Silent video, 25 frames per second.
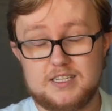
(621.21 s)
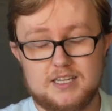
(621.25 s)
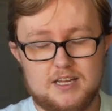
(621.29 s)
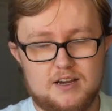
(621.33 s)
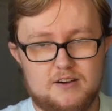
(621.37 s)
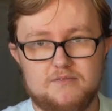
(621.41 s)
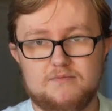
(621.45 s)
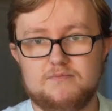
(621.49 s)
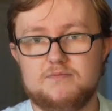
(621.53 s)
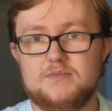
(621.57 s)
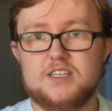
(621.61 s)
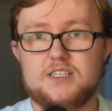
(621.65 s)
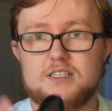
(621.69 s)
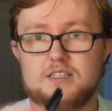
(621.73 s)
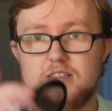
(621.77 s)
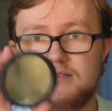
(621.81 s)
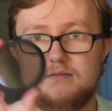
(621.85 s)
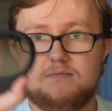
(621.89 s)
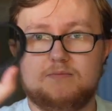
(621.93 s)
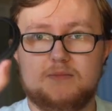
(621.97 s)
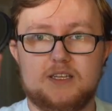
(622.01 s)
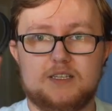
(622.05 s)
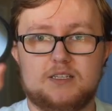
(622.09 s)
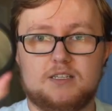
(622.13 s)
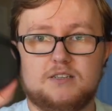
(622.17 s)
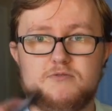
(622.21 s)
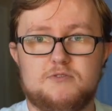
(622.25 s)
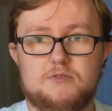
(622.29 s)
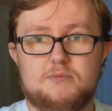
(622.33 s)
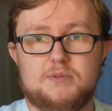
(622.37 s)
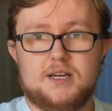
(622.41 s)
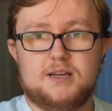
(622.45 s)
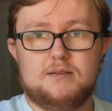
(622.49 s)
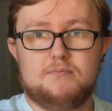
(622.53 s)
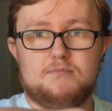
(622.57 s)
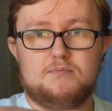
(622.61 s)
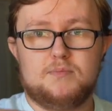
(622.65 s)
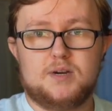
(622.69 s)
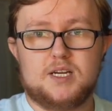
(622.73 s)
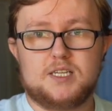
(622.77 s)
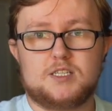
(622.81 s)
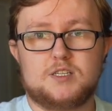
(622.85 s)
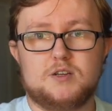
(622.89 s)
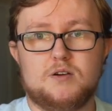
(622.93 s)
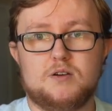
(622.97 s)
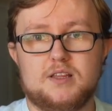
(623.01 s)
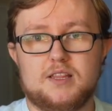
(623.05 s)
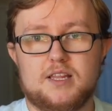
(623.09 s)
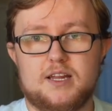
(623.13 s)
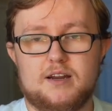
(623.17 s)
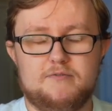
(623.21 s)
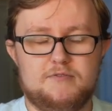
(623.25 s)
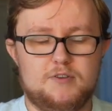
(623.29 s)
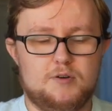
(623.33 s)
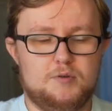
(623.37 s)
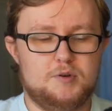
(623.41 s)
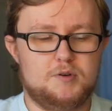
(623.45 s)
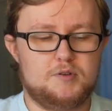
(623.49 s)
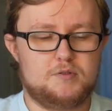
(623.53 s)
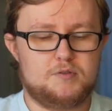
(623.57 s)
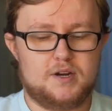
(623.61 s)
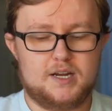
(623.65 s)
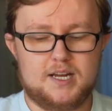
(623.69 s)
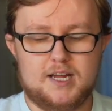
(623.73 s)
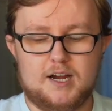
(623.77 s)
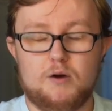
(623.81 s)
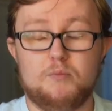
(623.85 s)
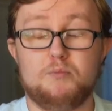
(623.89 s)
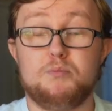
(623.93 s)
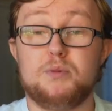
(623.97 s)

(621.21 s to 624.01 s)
Now this is for my Sony that I'm filming with right now,